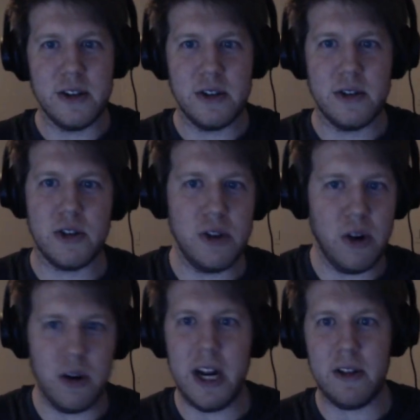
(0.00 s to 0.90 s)
So you no
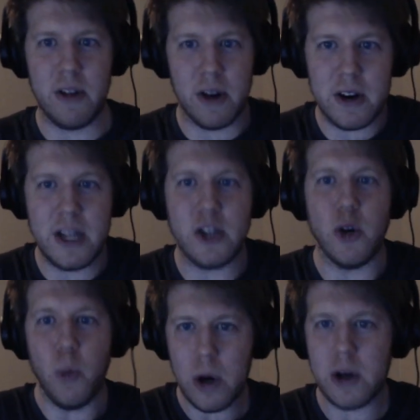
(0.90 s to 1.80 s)
longer need to
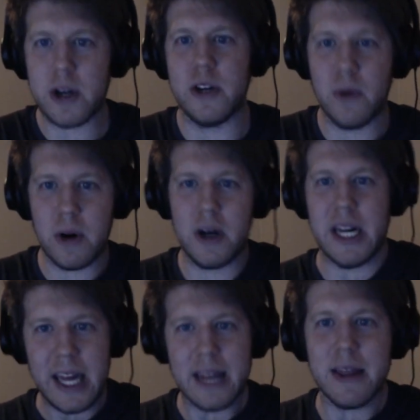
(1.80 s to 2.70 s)
work in order to
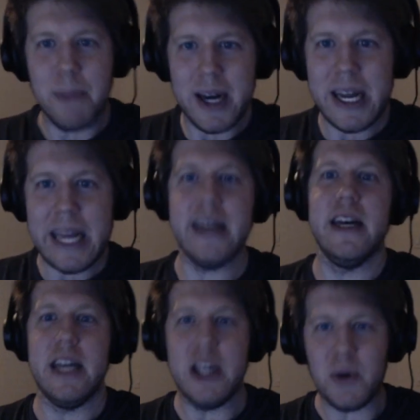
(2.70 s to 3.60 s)
get the money
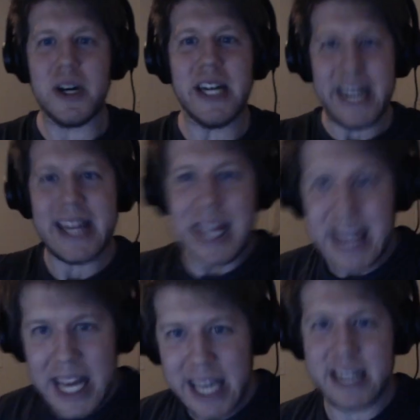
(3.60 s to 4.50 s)
in order to get the
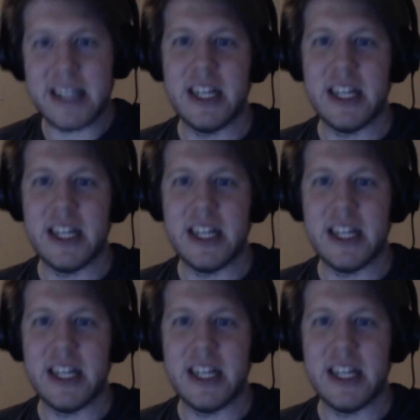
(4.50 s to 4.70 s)
thing.